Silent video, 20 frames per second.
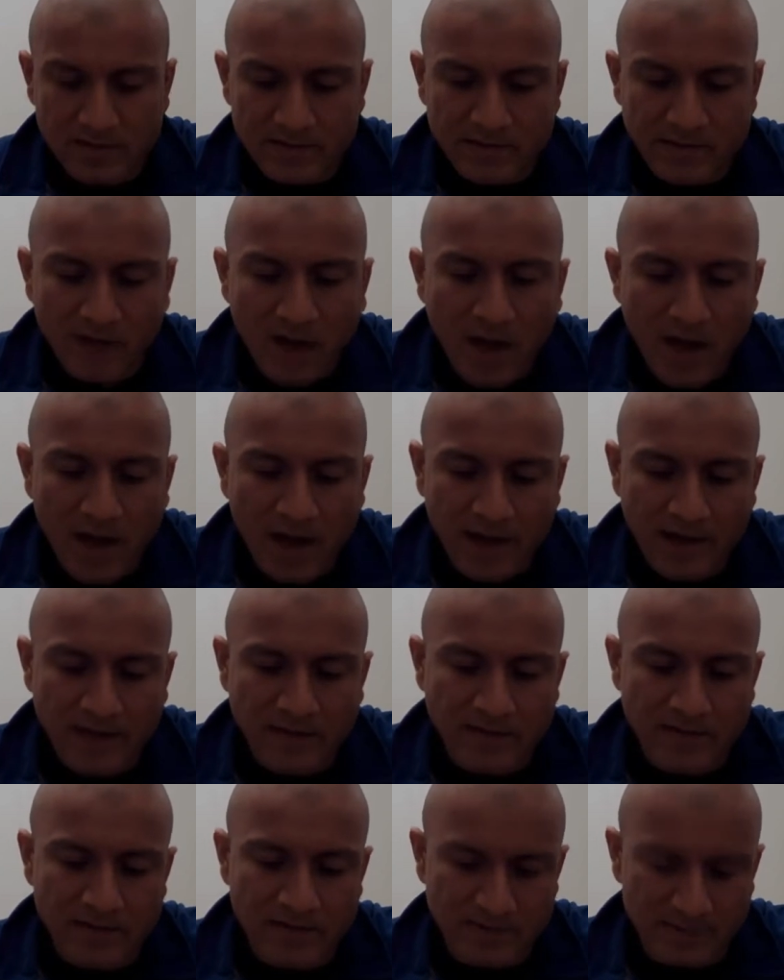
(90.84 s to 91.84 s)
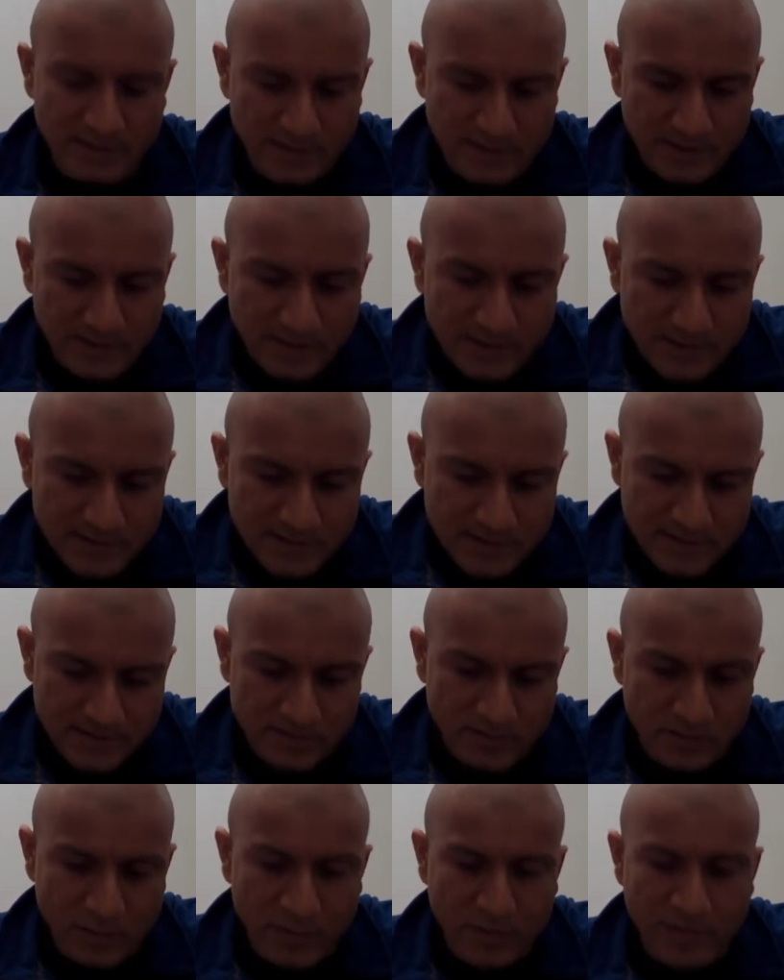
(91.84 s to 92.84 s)
tying this
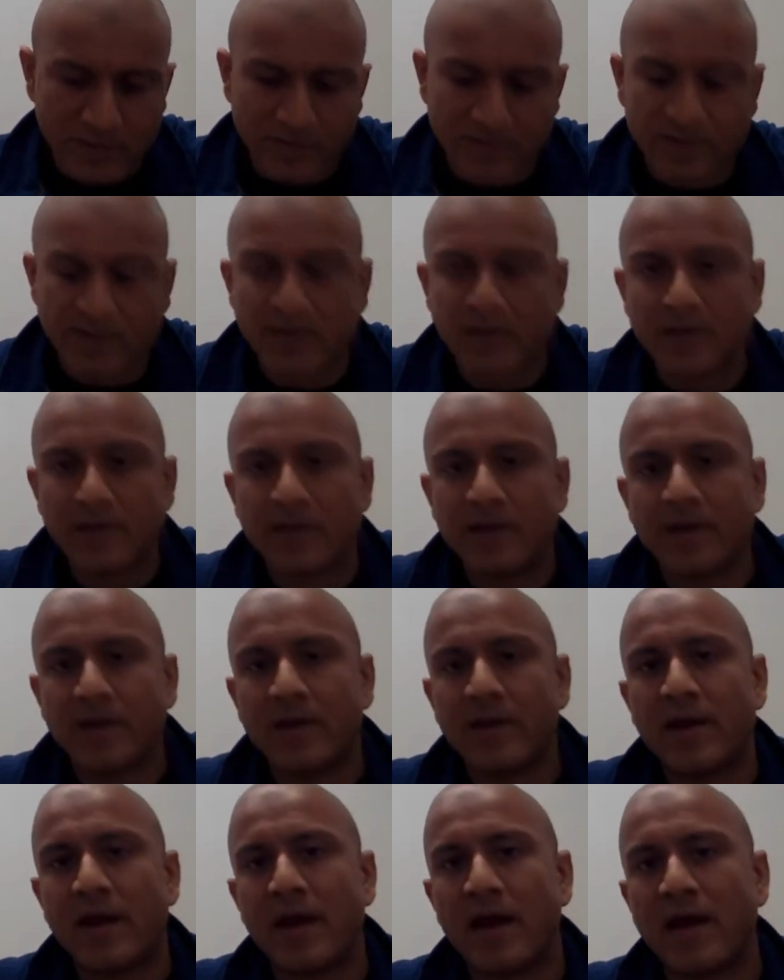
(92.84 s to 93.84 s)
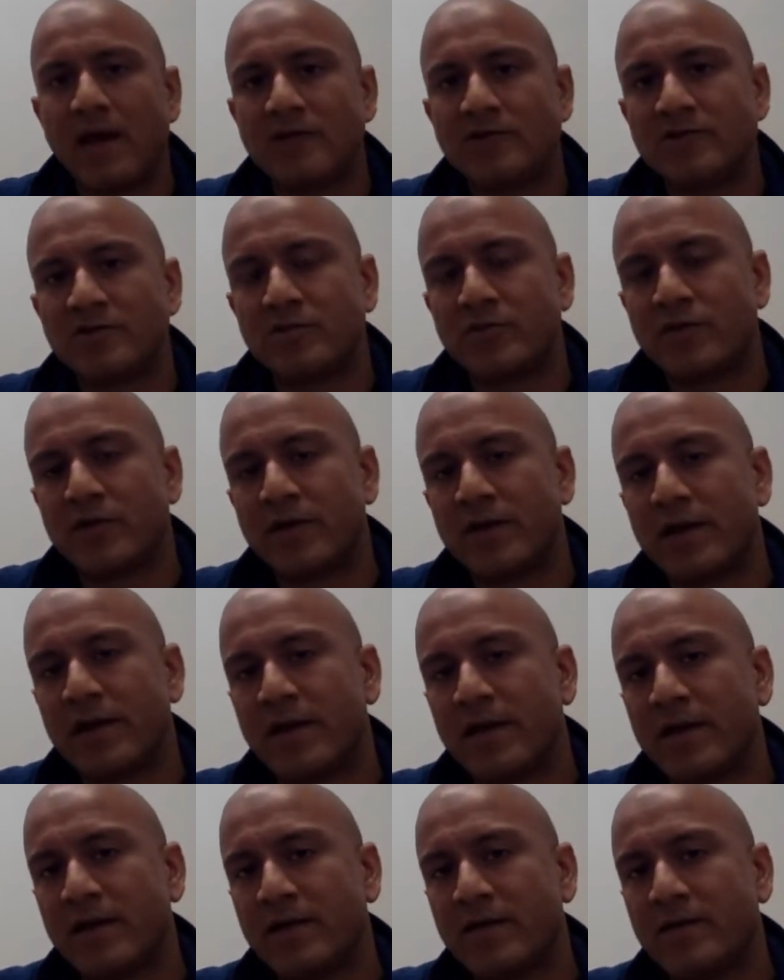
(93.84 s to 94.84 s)
with algebra
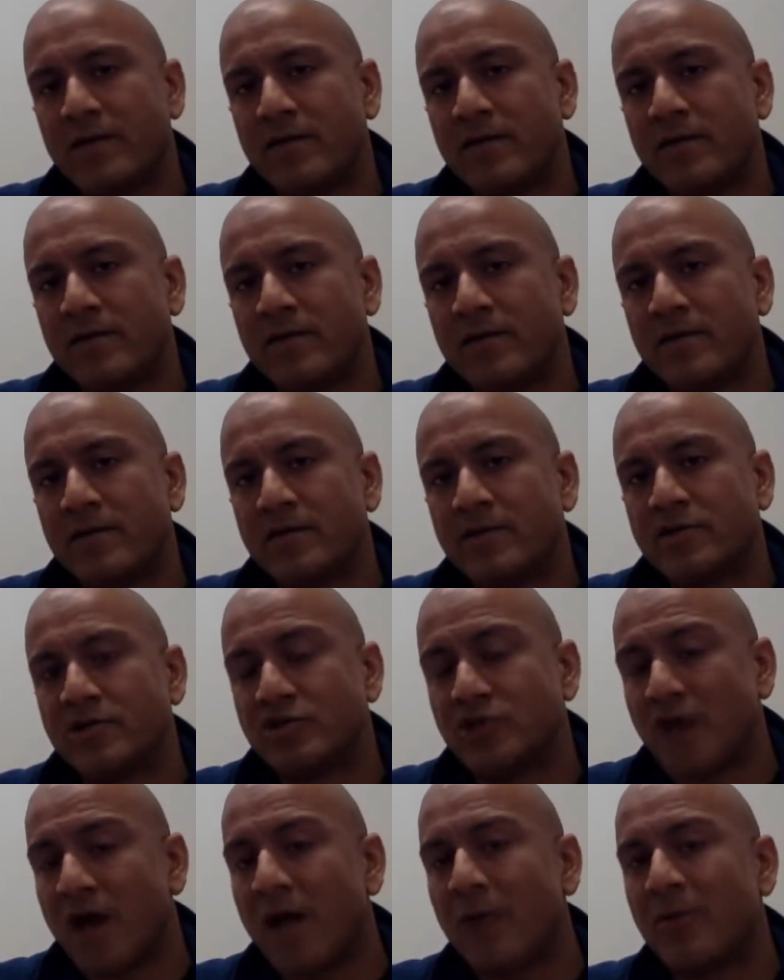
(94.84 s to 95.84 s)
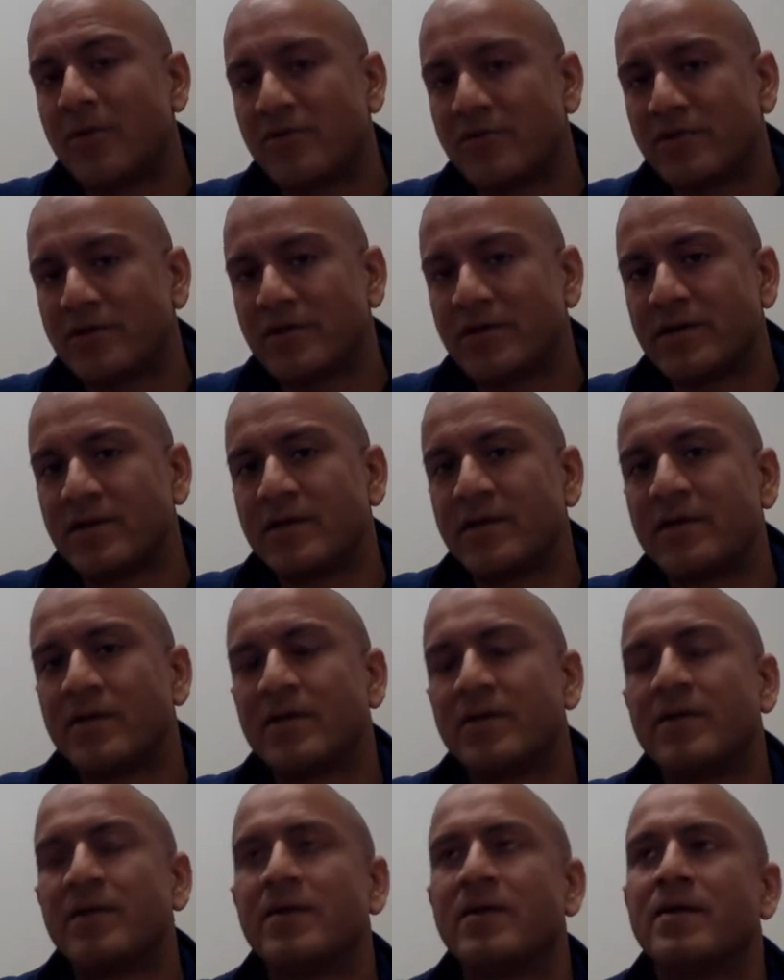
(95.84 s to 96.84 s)
and geometry,
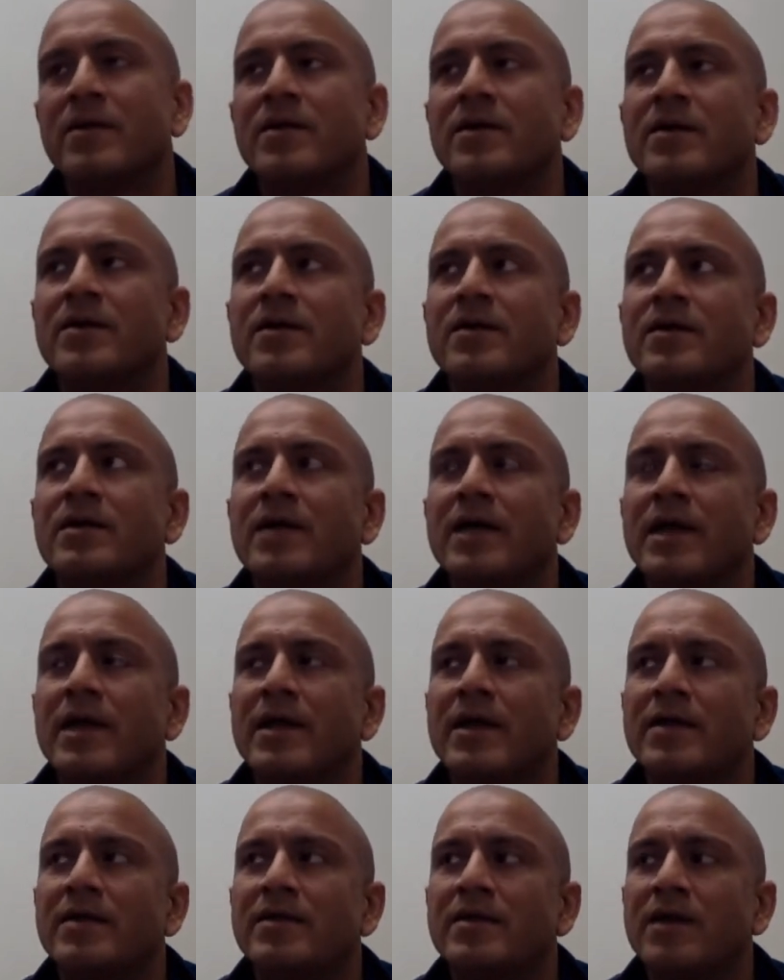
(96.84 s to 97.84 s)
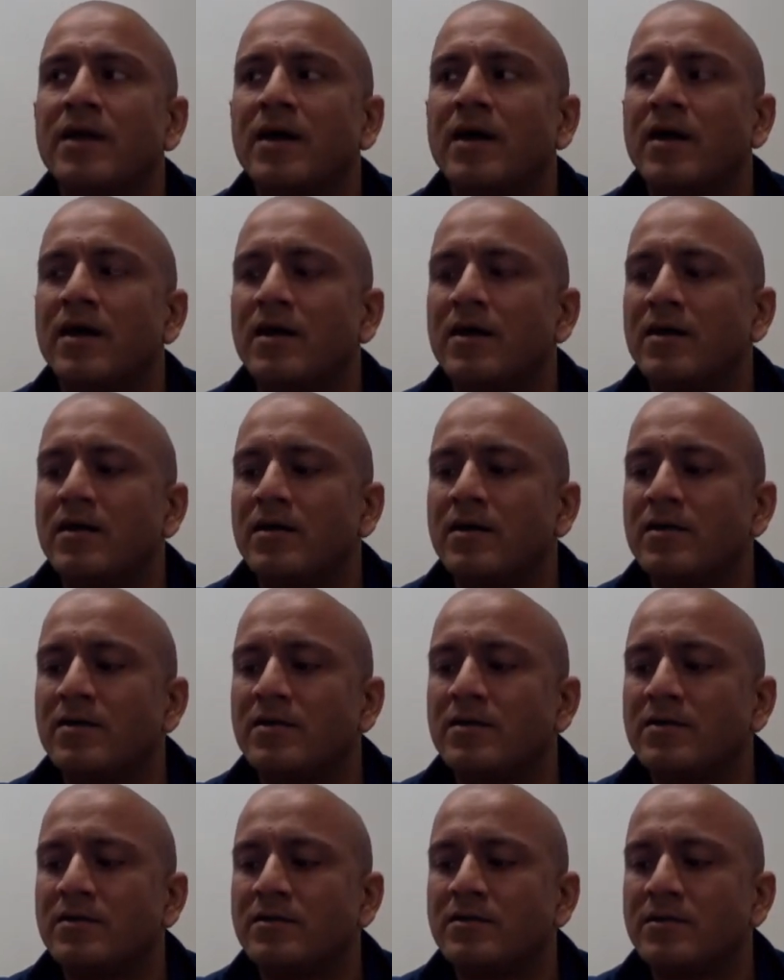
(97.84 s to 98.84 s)
and
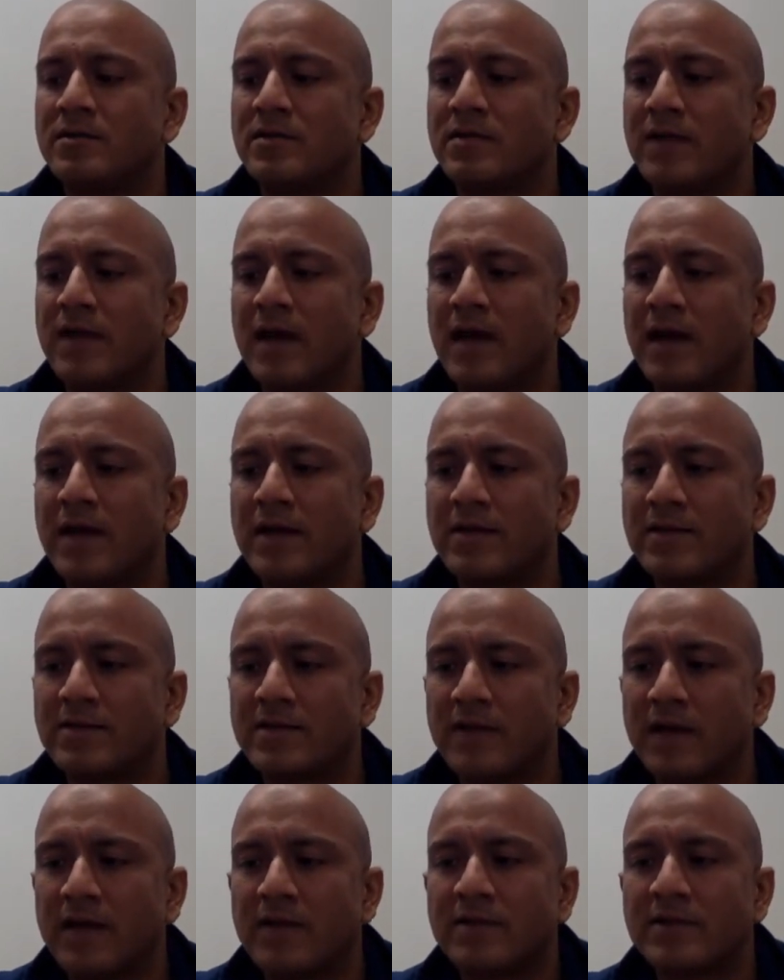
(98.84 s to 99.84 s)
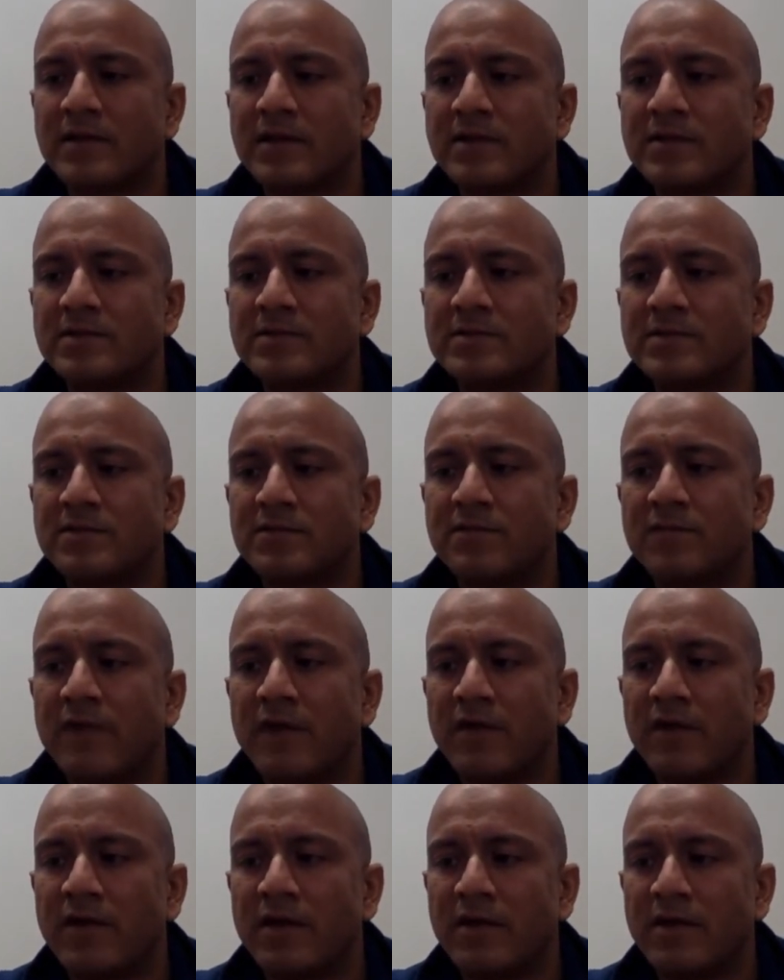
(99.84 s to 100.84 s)
I think this is a
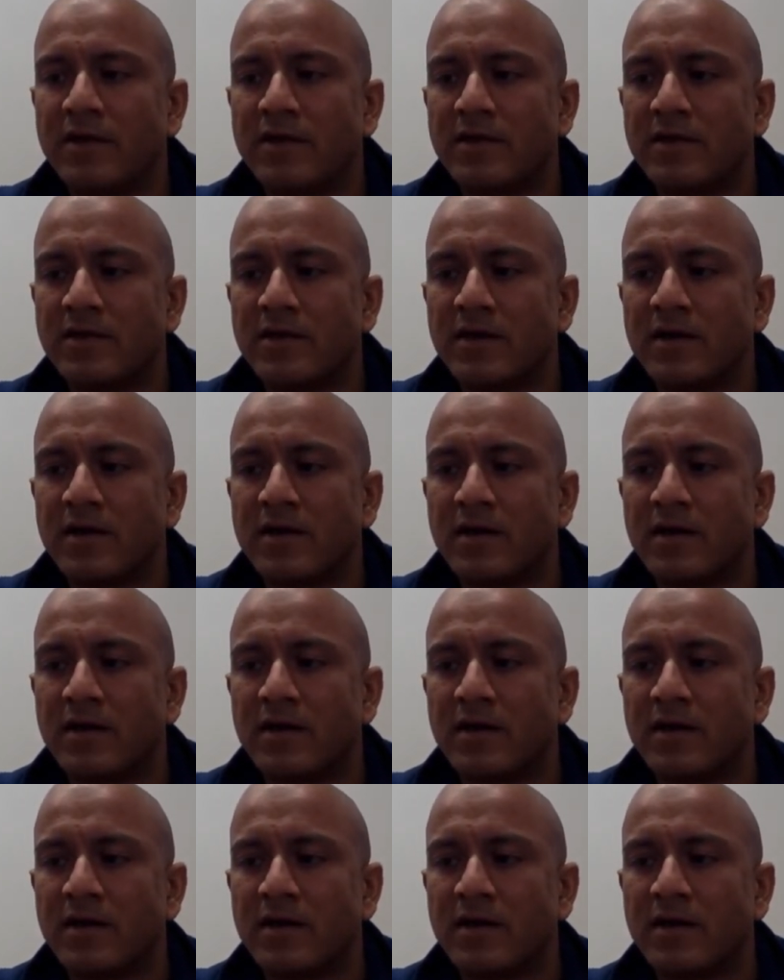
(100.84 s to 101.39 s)
very